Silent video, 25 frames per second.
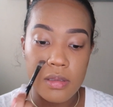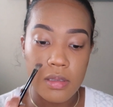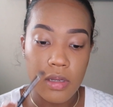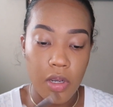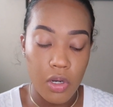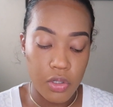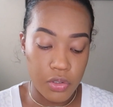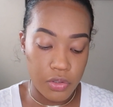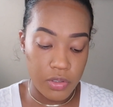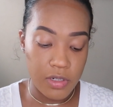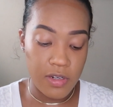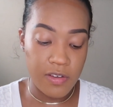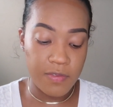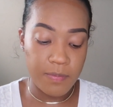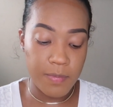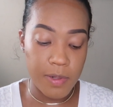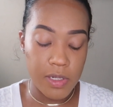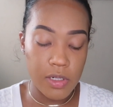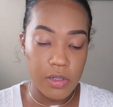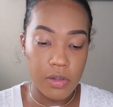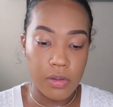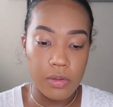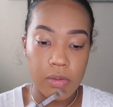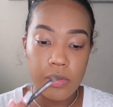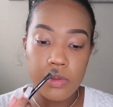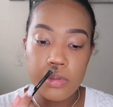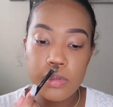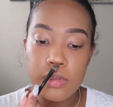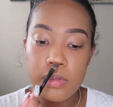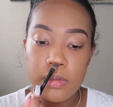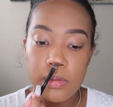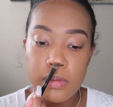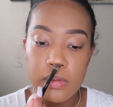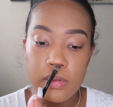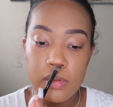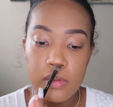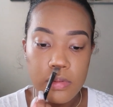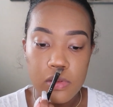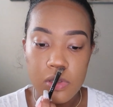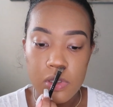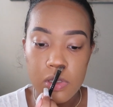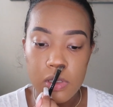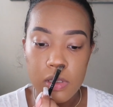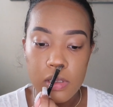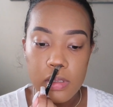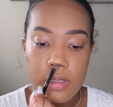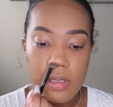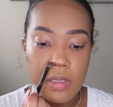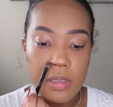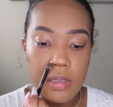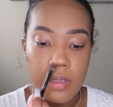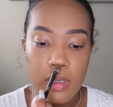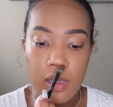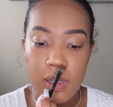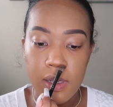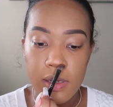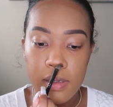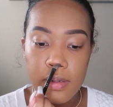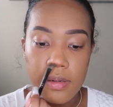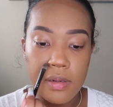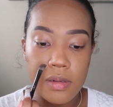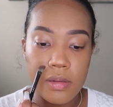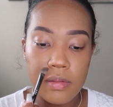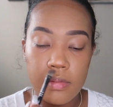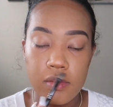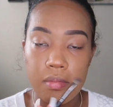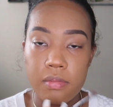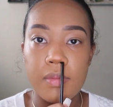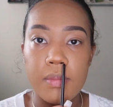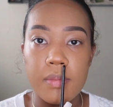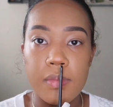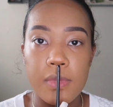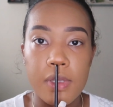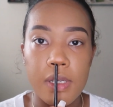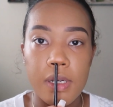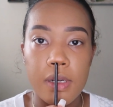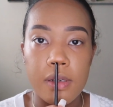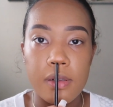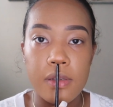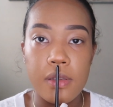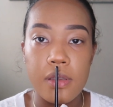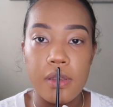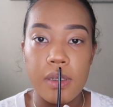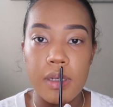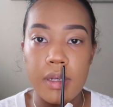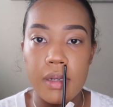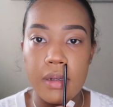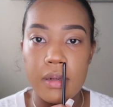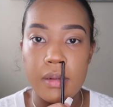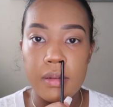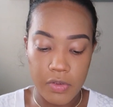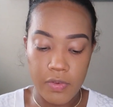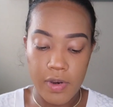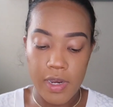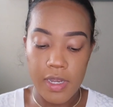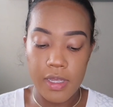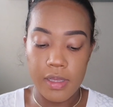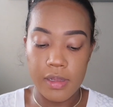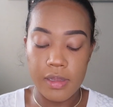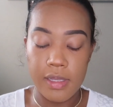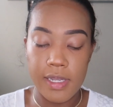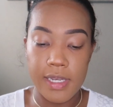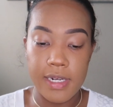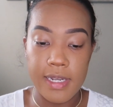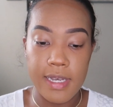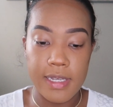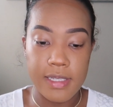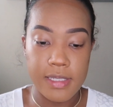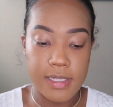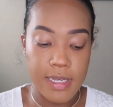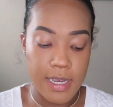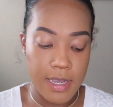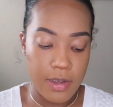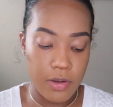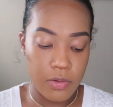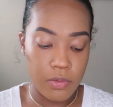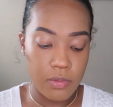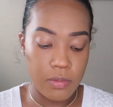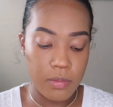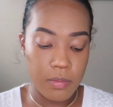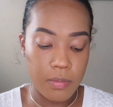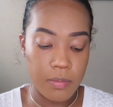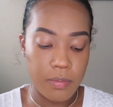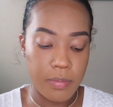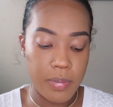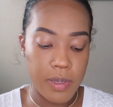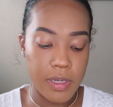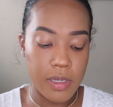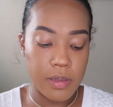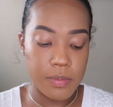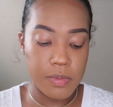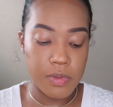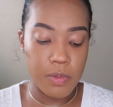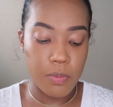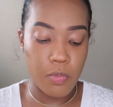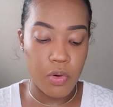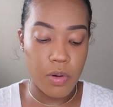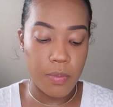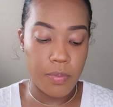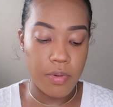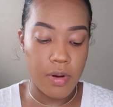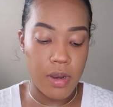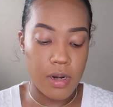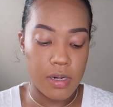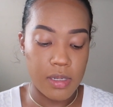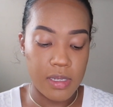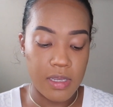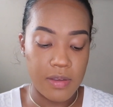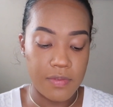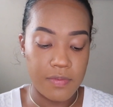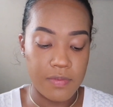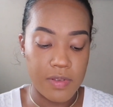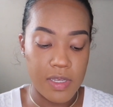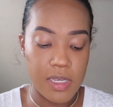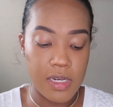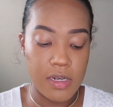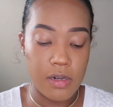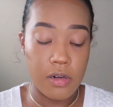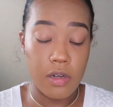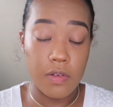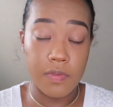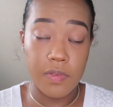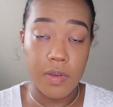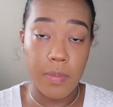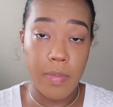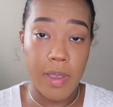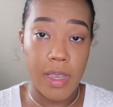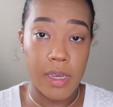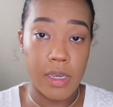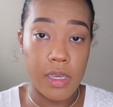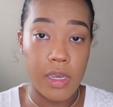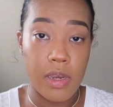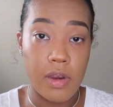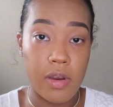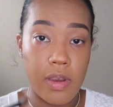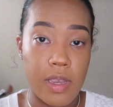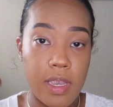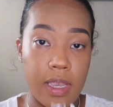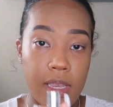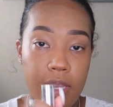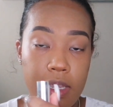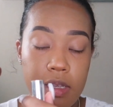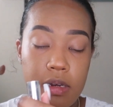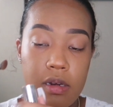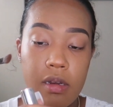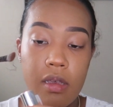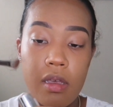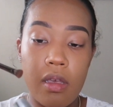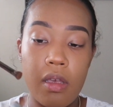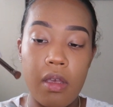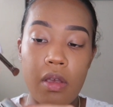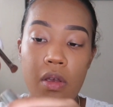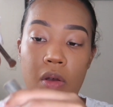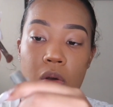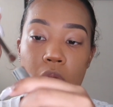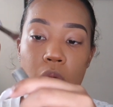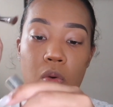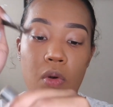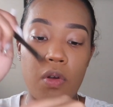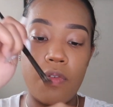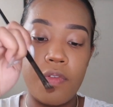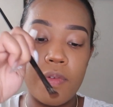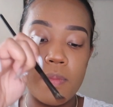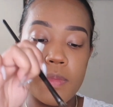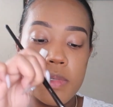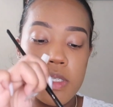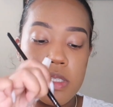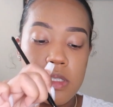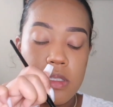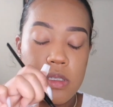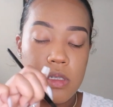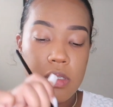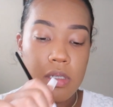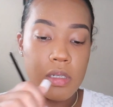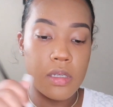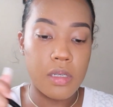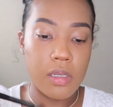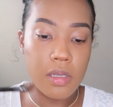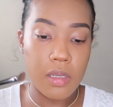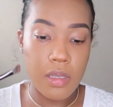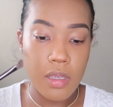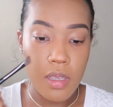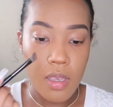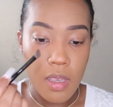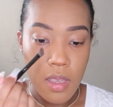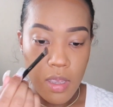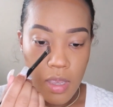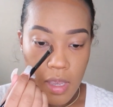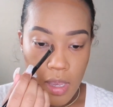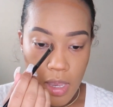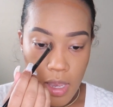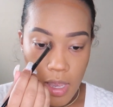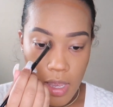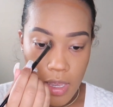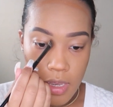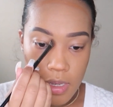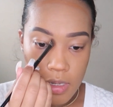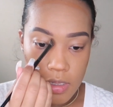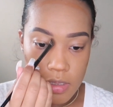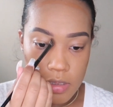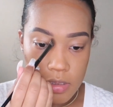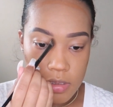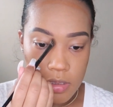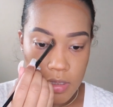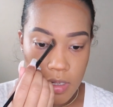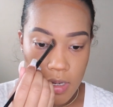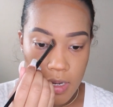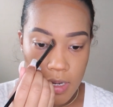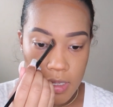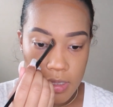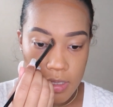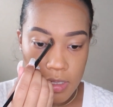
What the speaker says: underneath my nose, just a line from there to there, right? Lay that down. Pick up some more product if you need it off the back of your hand or from the stick. And I